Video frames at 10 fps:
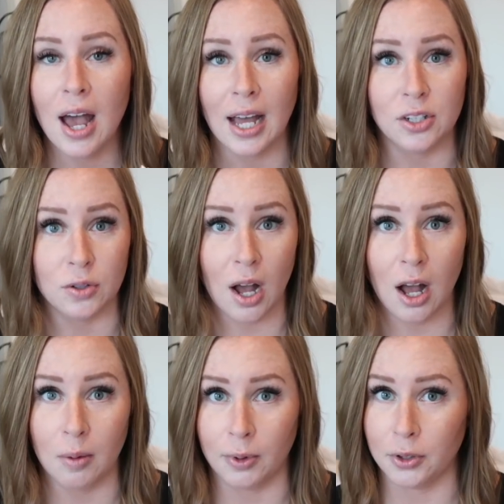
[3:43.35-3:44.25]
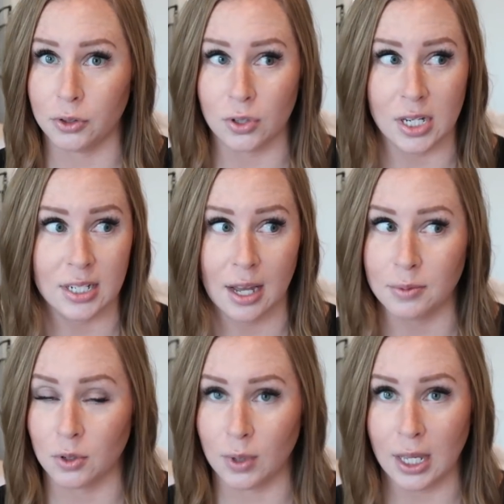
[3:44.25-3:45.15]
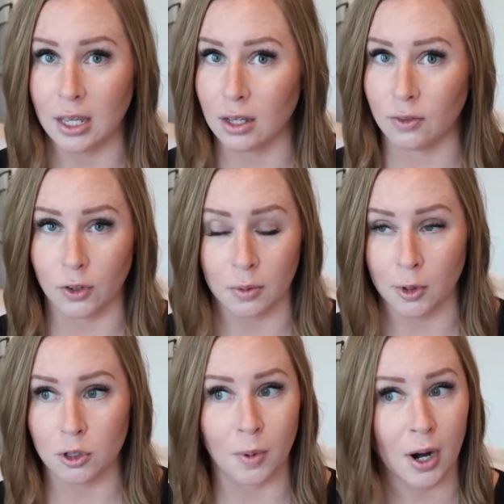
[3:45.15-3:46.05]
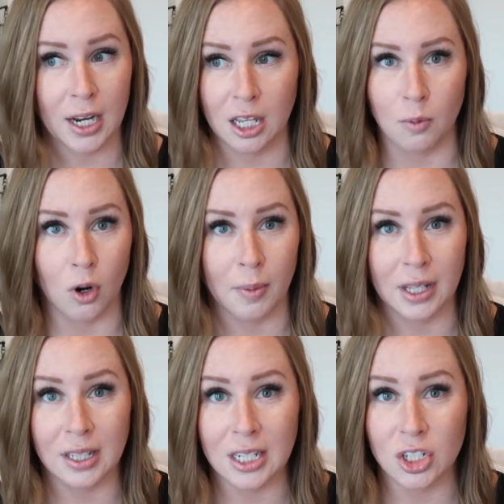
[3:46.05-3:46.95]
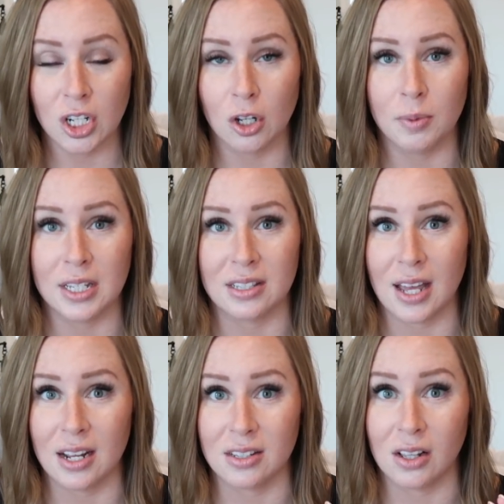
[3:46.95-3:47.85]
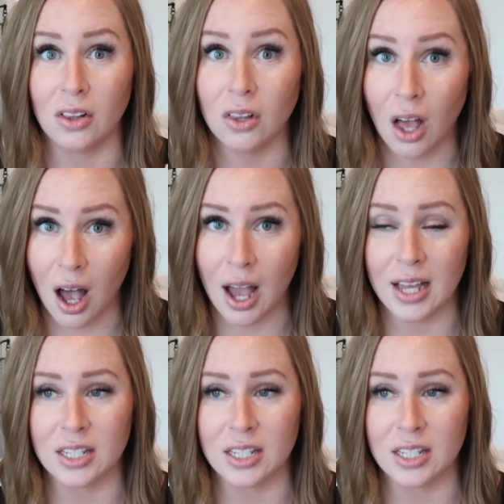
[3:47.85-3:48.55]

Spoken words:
I do not upload 3 times a week for the most part anymore on my cleaning channel because that is a lot,